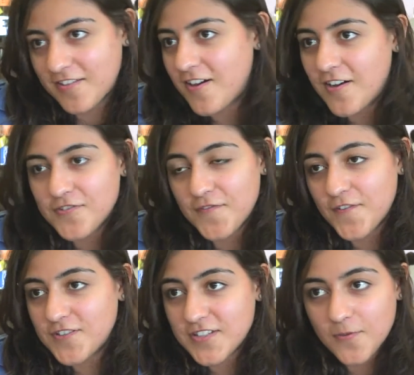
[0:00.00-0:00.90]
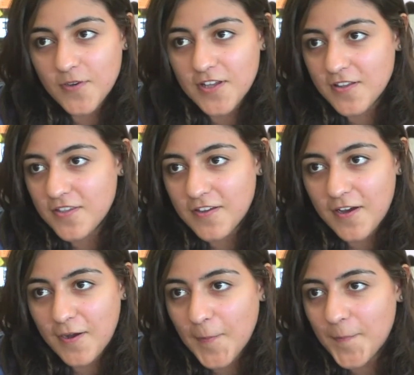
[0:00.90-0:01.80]
controversy with
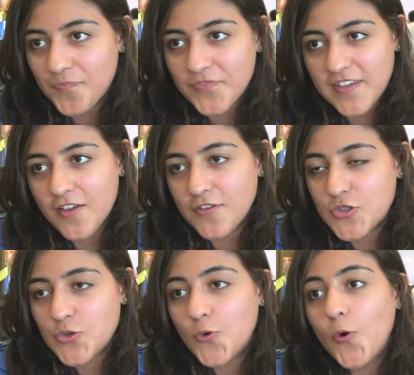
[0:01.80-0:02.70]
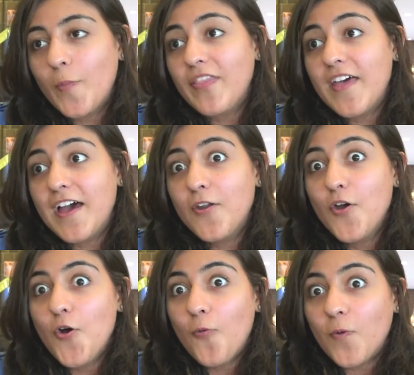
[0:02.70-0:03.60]
the other school. But then
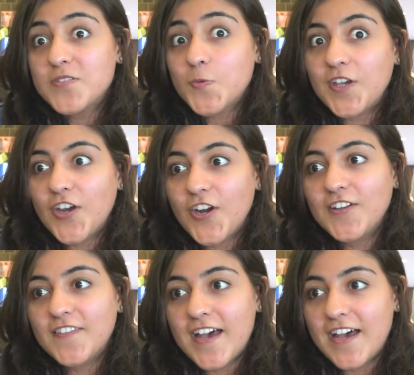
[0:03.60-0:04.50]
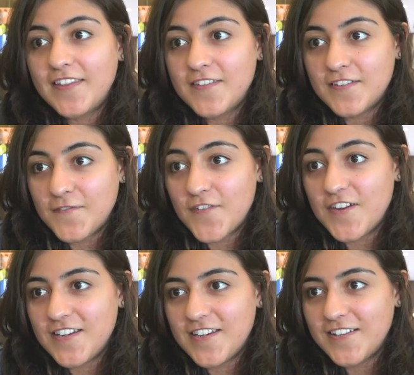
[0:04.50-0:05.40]
once we heard that the
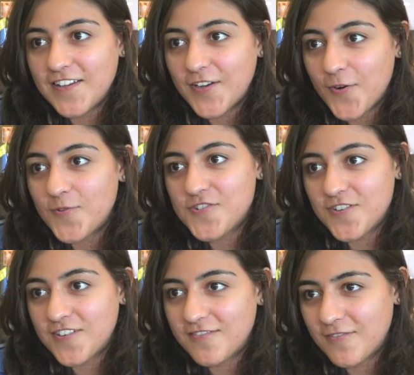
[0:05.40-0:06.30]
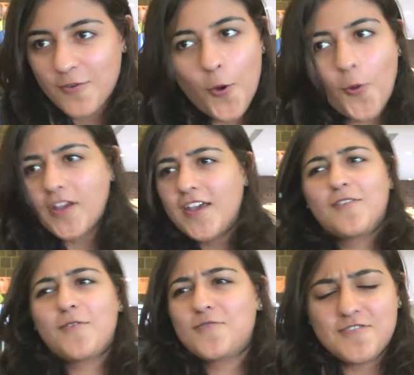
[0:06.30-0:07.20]
Divinity, like
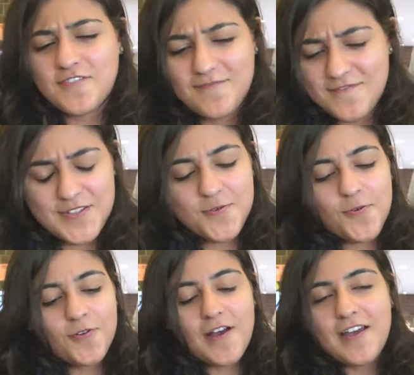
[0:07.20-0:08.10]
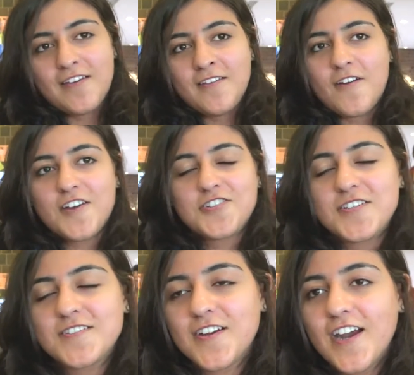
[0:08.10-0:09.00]
Colgate Crozer school in
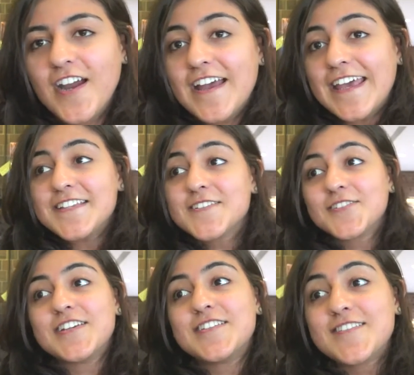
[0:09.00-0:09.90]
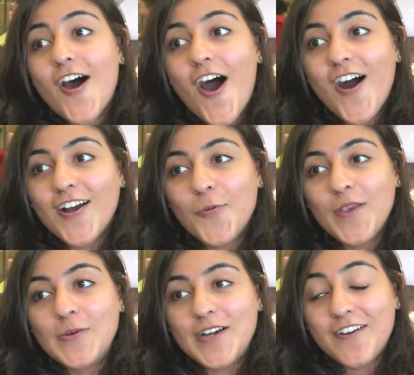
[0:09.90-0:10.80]
Rochester canceled his talk,
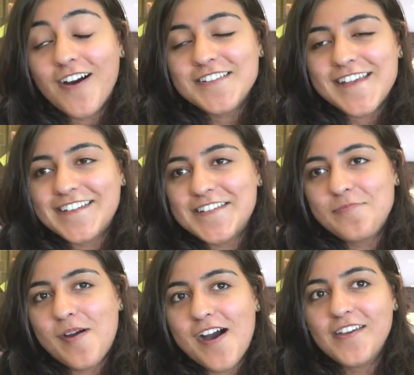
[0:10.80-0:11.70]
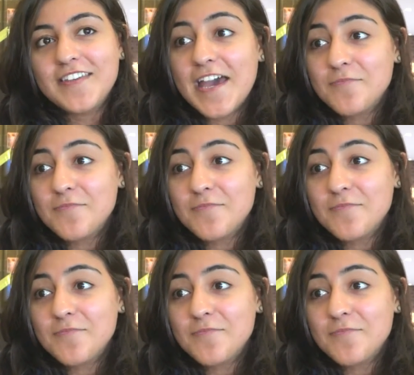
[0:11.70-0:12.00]
we were contacted by the